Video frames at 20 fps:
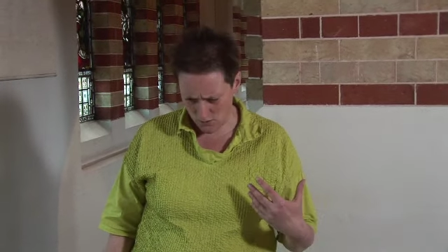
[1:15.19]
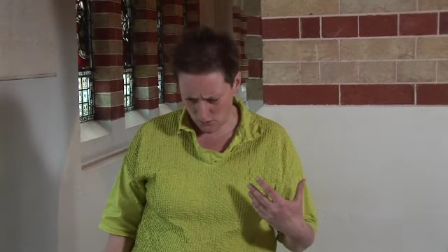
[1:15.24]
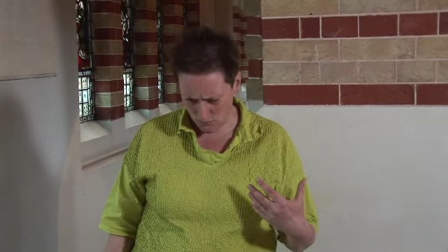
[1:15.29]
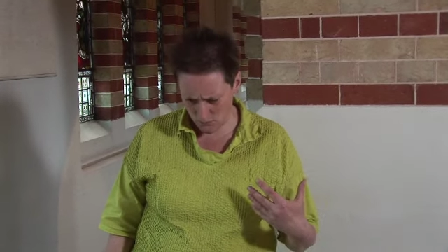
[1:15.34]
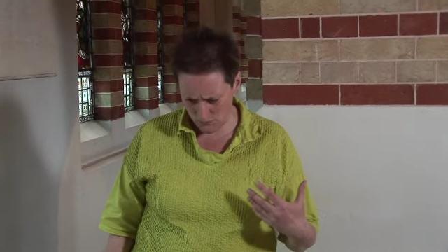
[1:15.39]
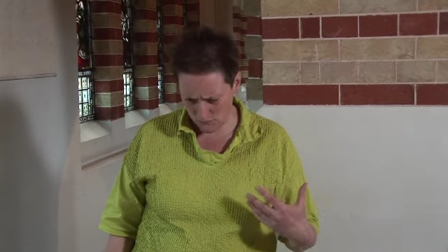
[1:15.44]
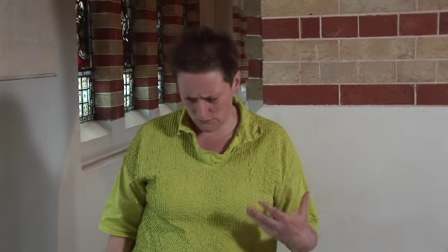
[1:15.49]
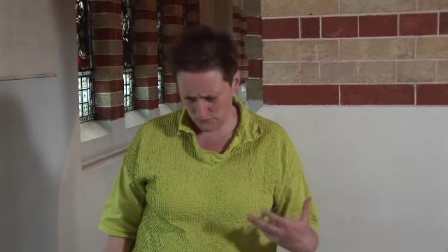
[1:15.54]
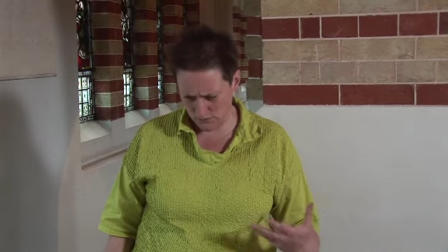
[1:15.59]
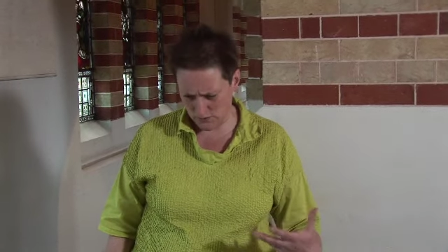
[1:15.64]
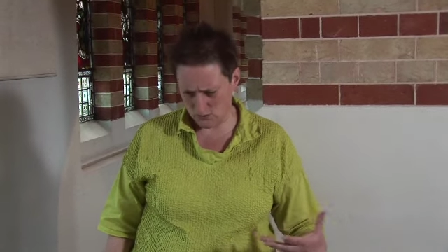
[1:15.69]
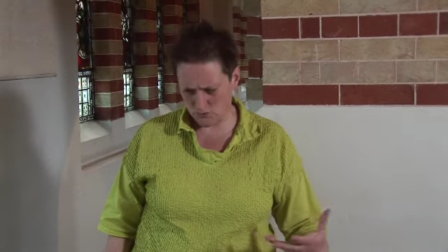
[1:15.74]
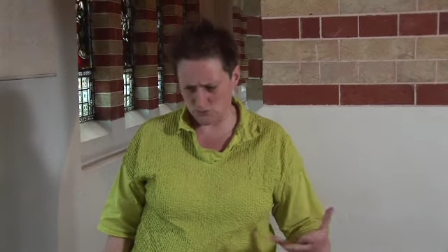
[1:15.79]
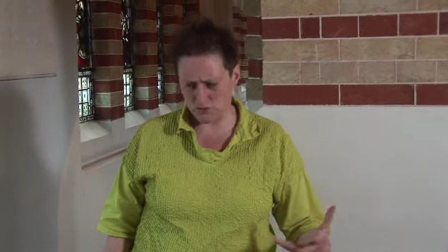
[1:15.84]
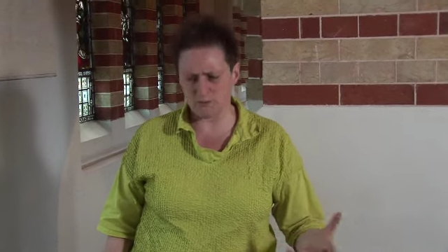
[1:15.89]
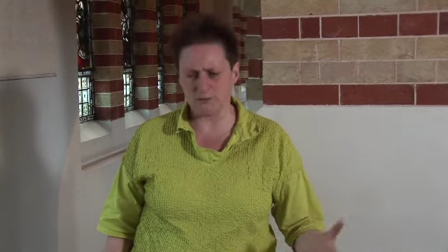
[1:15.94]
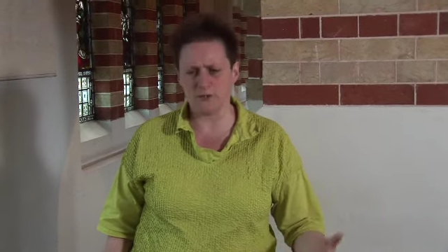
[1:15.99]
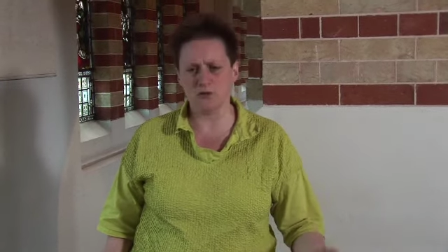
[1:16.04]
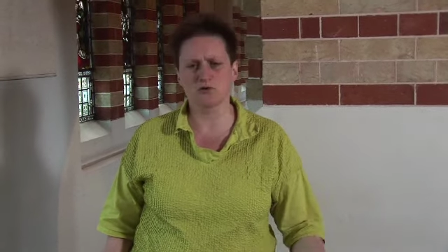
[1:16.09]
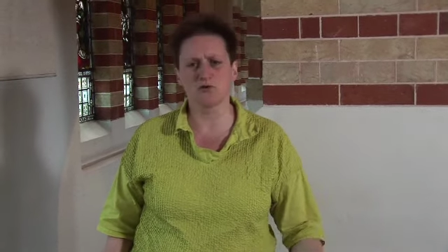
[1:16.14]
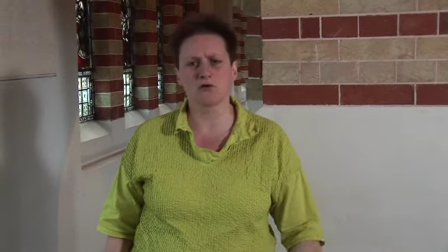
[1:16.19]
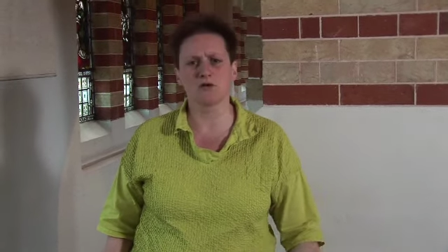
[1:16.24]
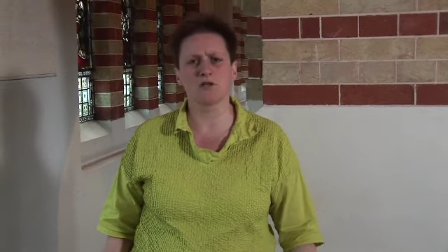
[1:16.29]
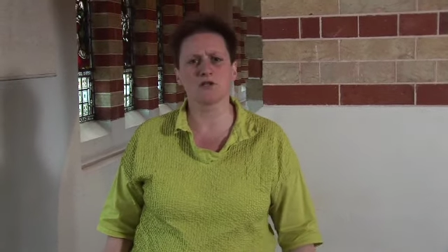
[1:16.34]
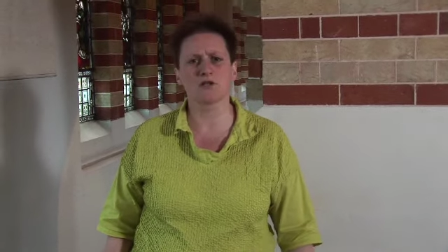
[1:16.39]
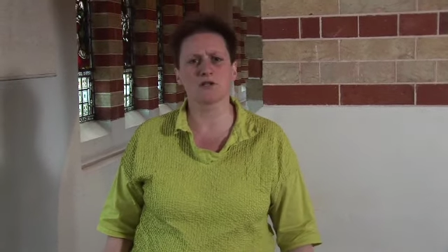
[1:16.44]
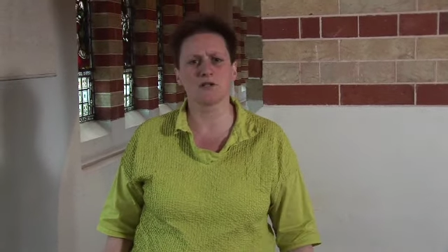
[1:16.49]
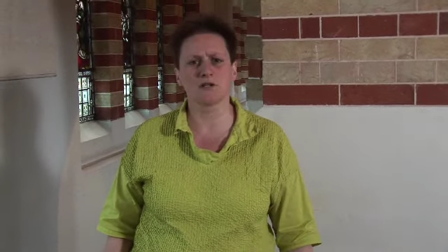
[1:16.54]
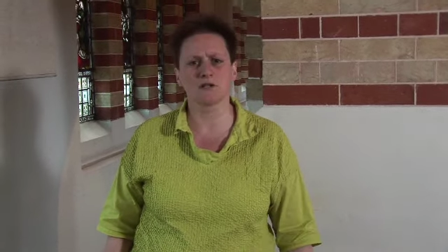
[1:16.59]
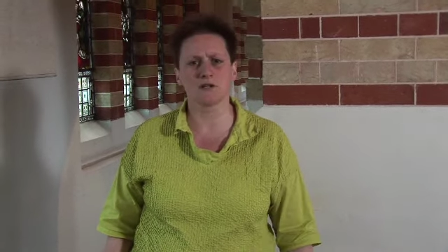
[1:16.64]
was extremely
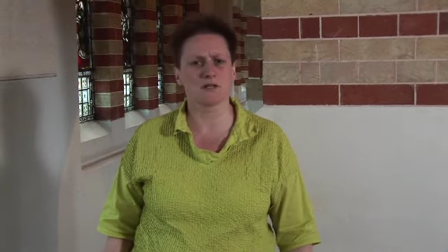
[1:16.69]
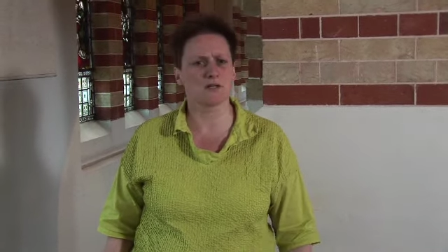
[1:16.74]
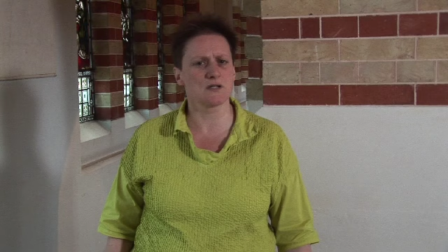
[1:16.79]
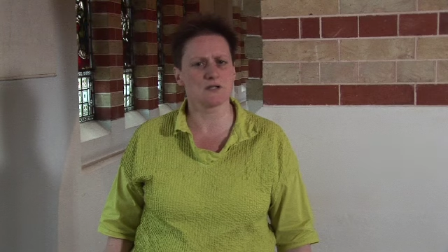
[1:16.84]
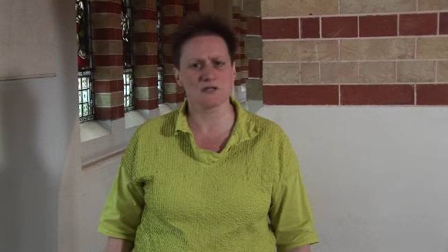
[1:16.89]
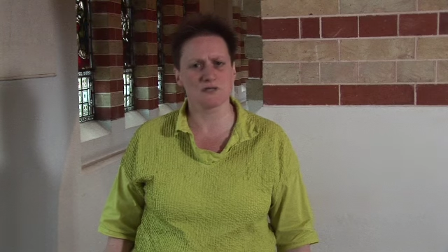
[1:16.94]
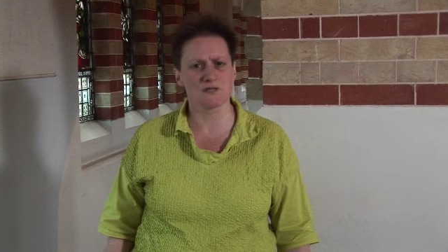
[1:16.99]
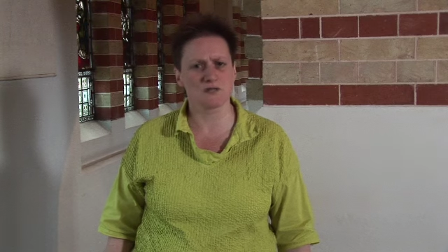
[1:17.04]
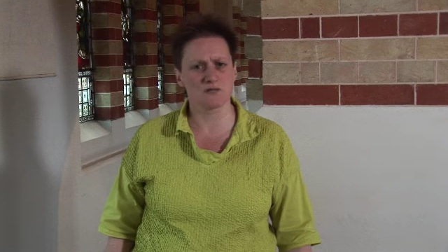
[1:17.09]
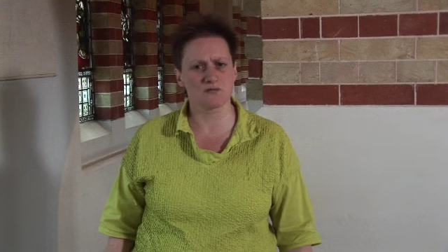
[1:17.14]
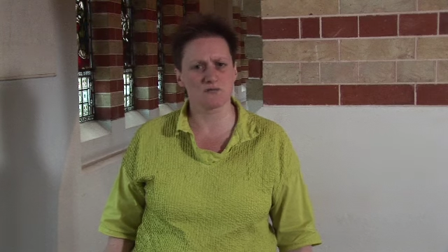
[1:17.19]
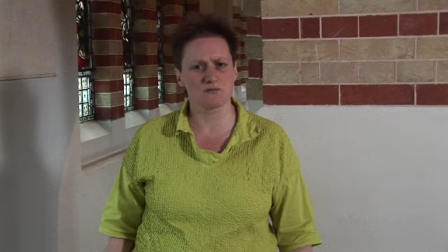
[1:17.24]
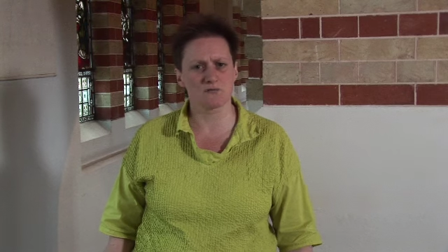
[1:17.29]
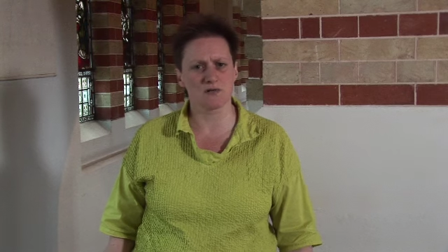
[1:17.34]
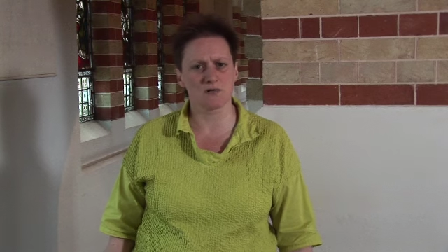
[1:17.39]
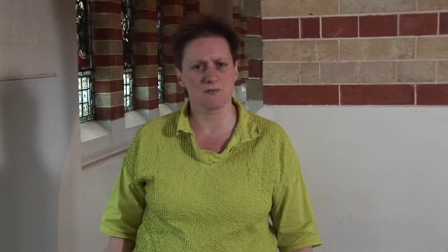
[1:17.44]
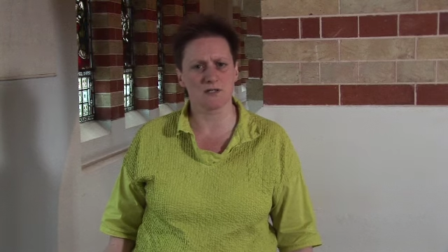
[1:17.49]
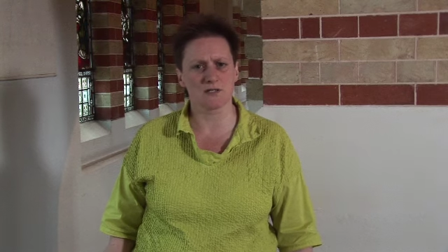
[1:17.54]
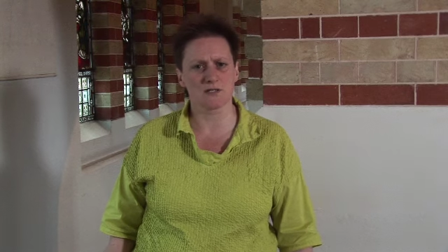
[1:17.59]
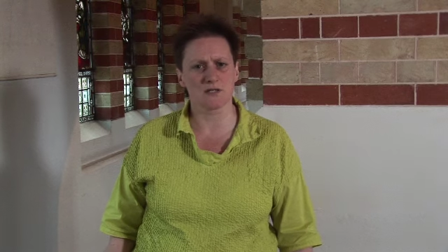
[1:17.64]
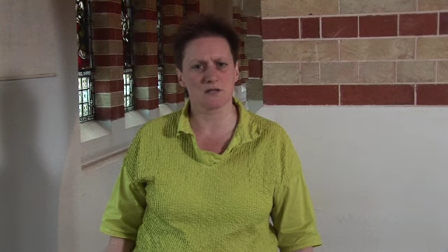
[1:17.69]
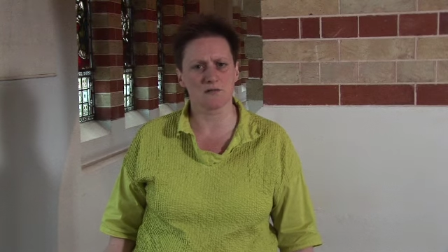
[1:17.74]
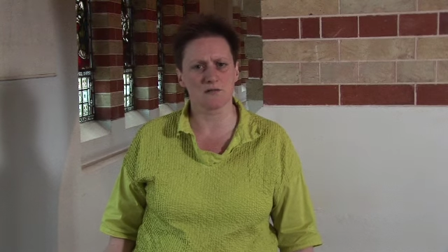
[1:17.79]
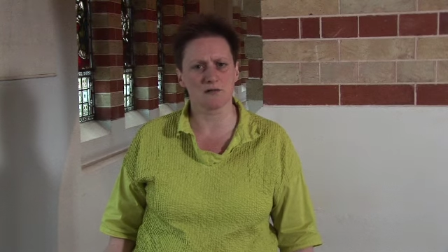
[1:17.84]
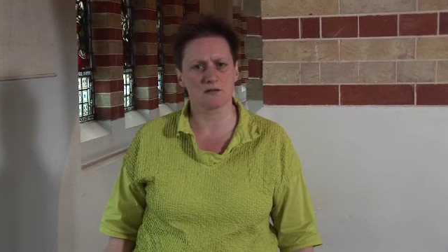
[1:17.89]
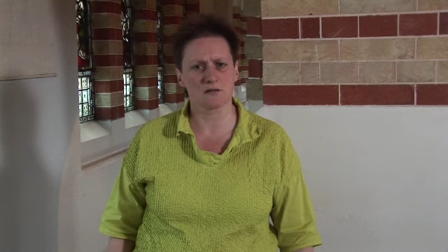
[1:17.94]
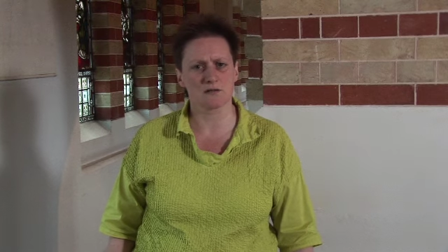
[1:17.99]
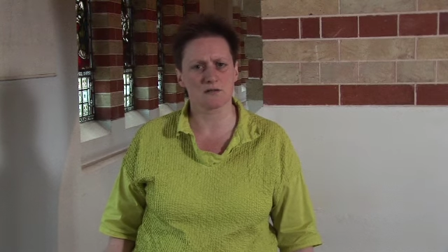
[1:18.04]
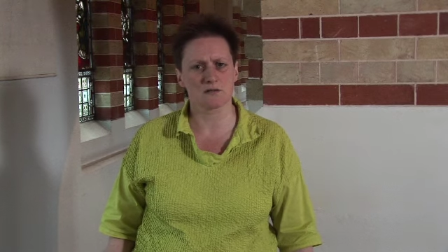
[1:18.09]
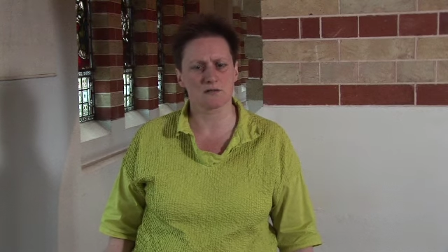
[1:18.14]
judicial. He said, "This is extremely
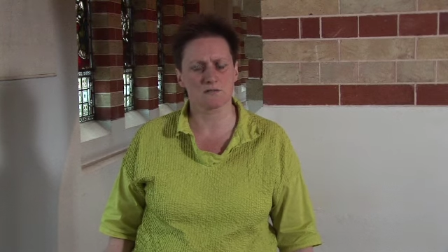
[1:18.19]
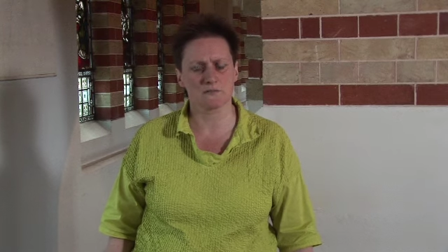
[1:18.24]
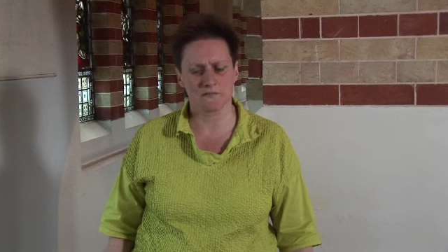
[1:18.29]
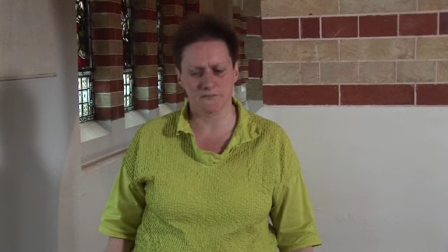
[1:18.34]
serious.